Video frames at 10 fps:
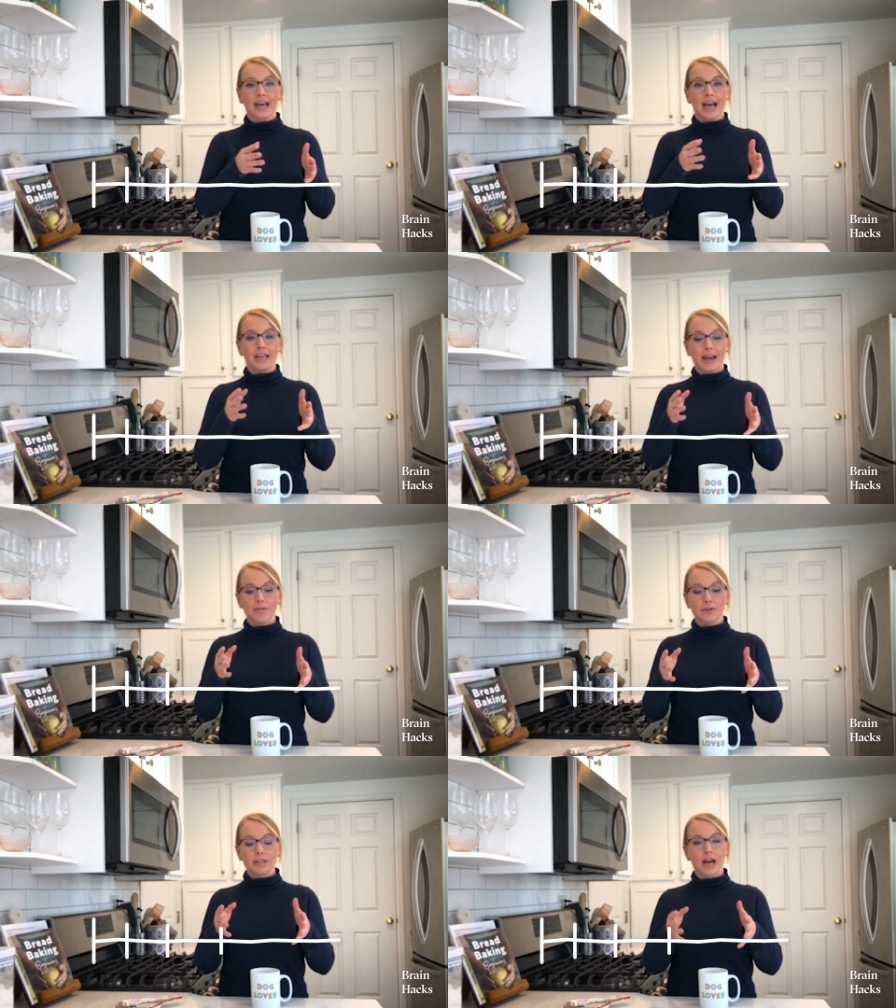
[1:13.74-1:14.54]
And
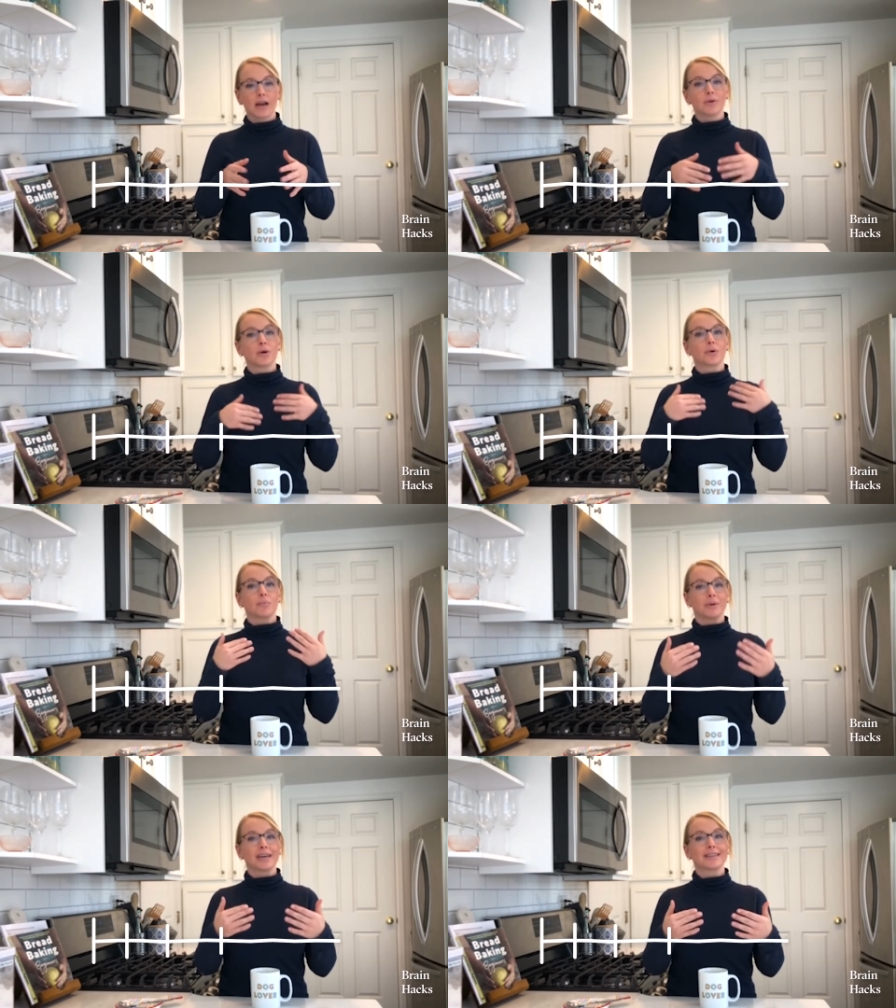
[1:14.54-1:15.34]
every time you go to
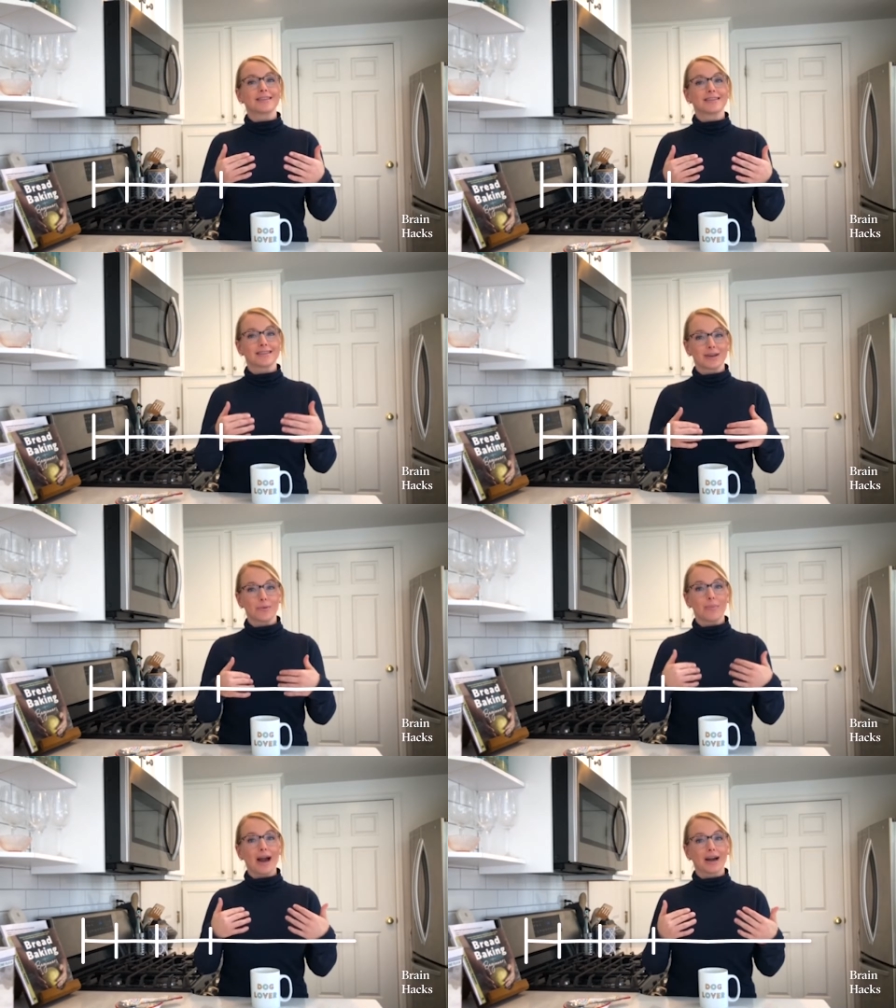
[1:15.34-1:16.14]
pick the skill
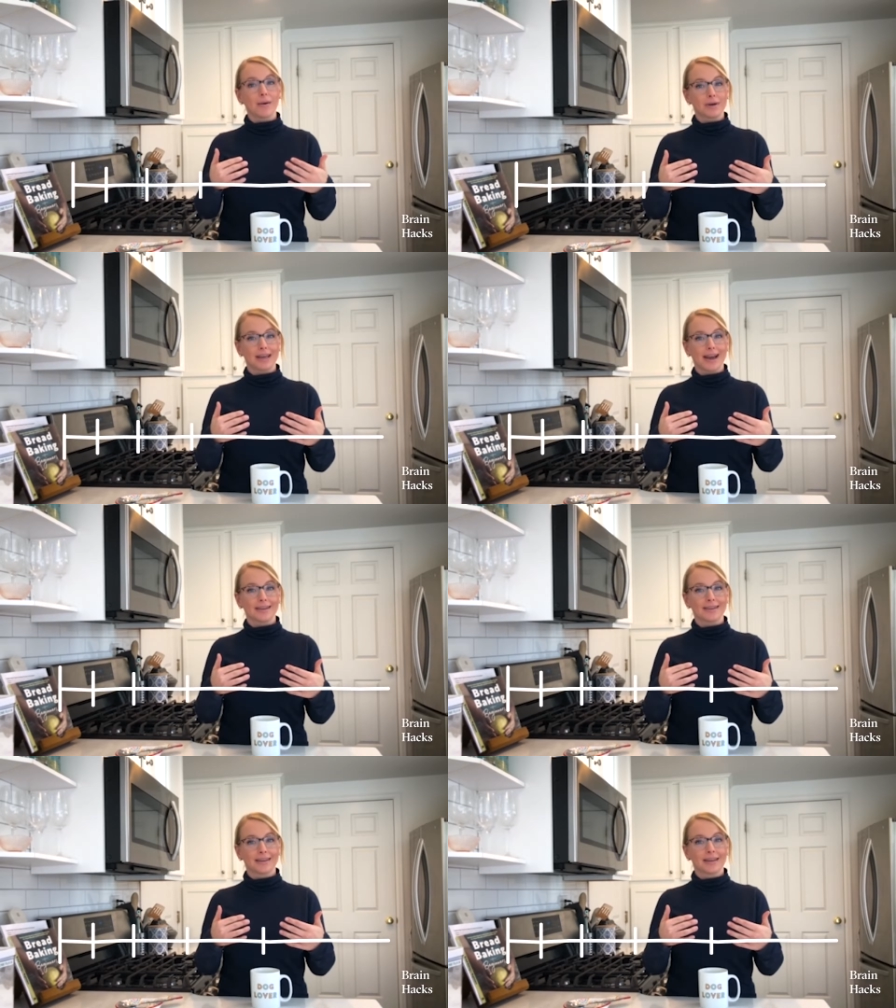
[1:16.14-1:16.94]
back up again,
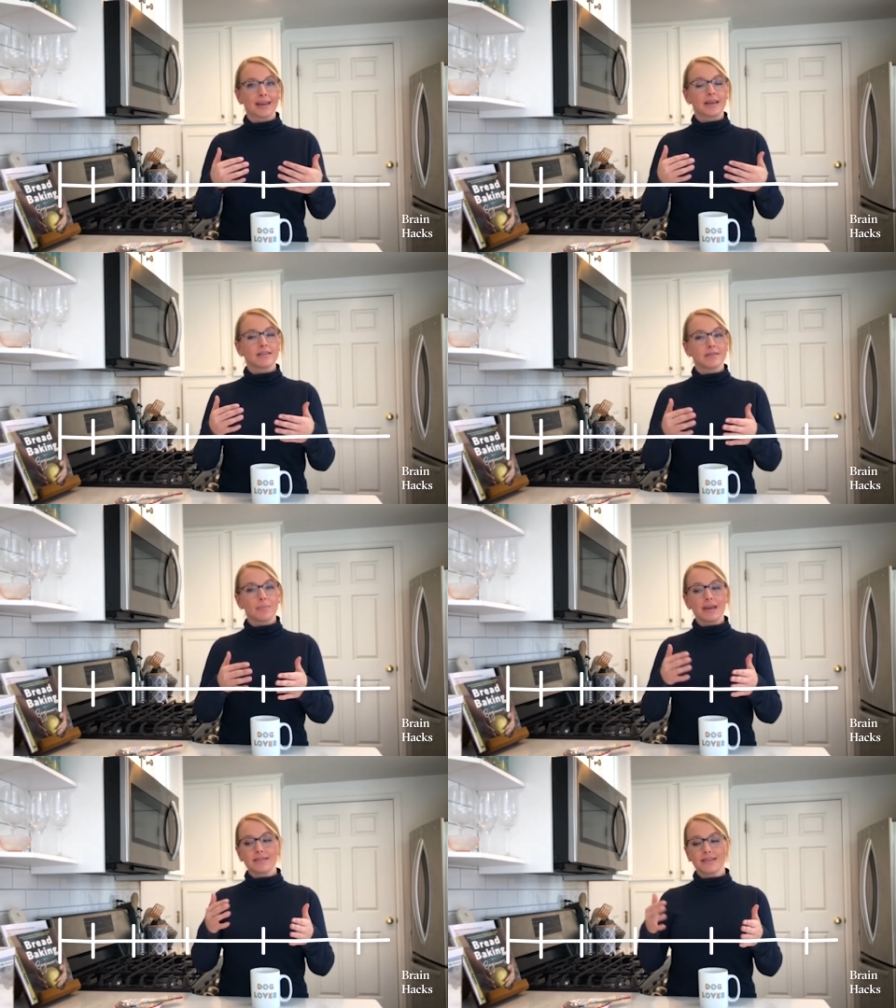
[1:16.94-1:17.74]

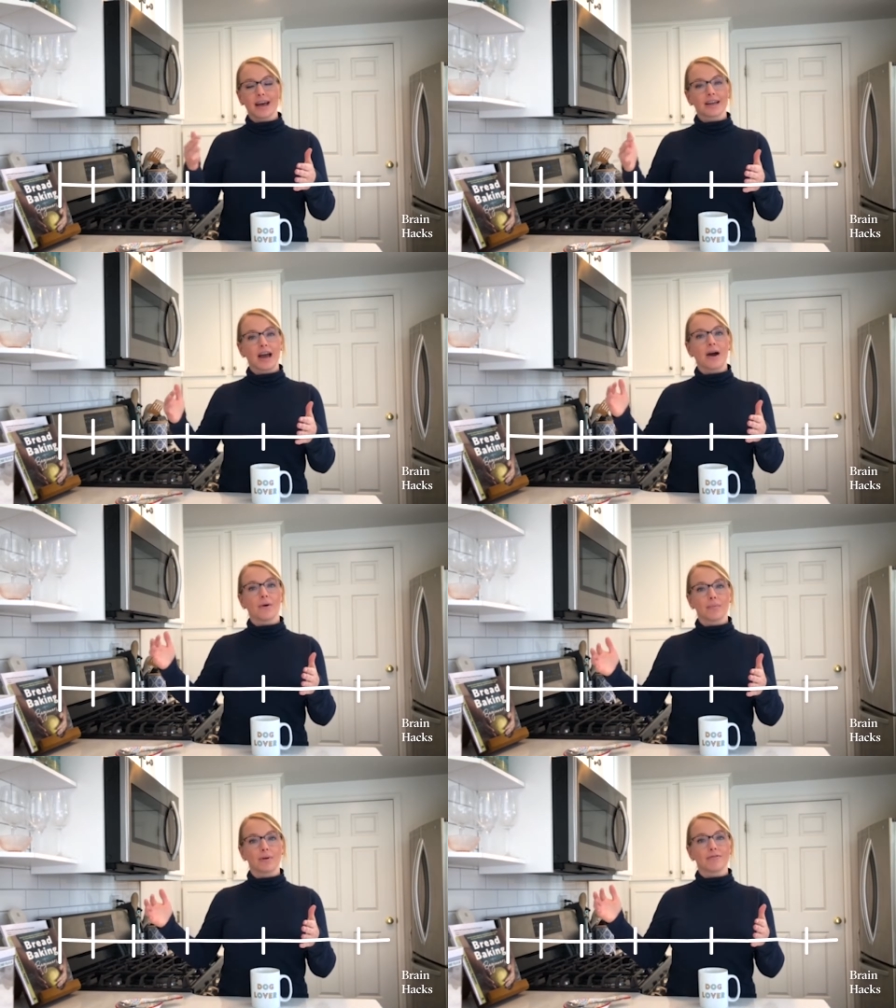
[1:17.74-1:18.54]
space that out
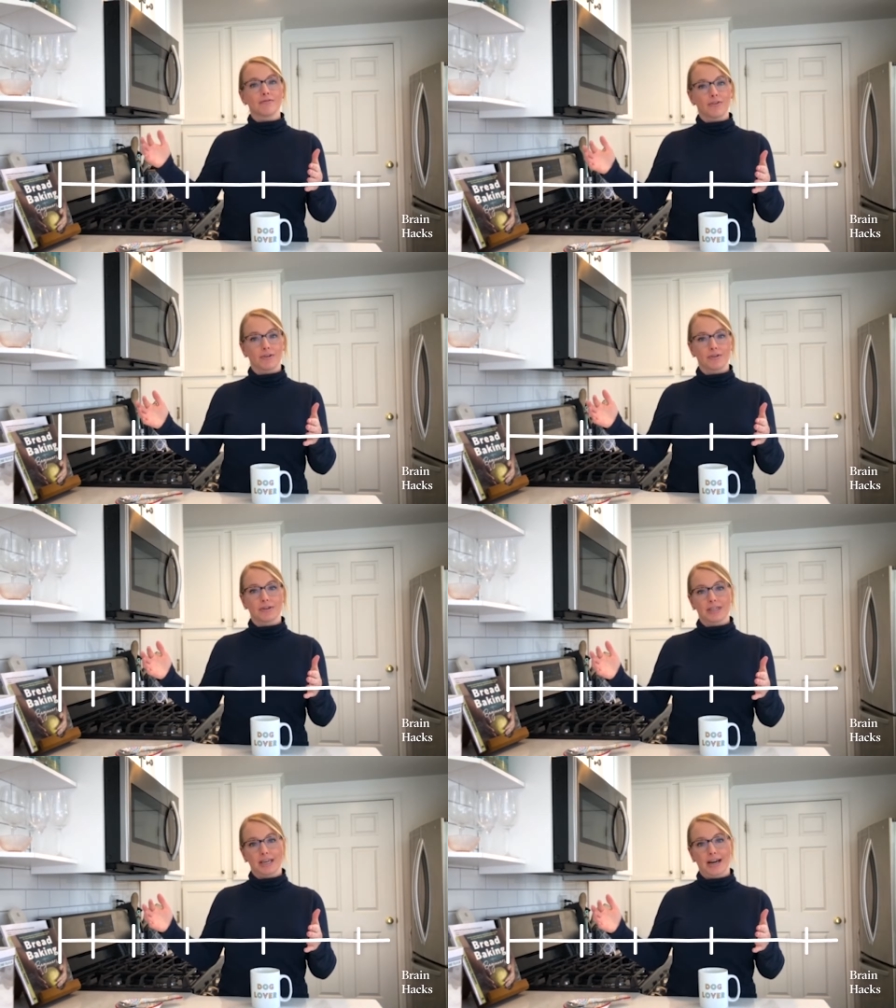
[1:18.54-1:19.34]
a bit further
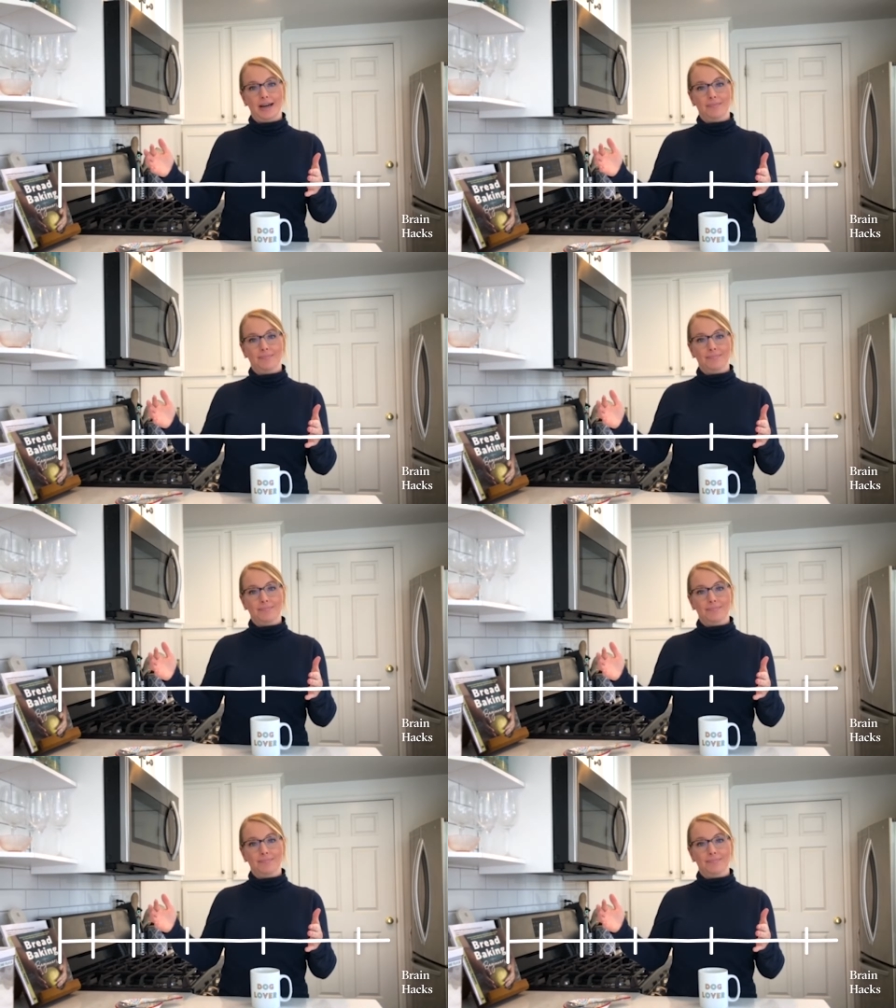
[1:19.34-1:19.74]
in time.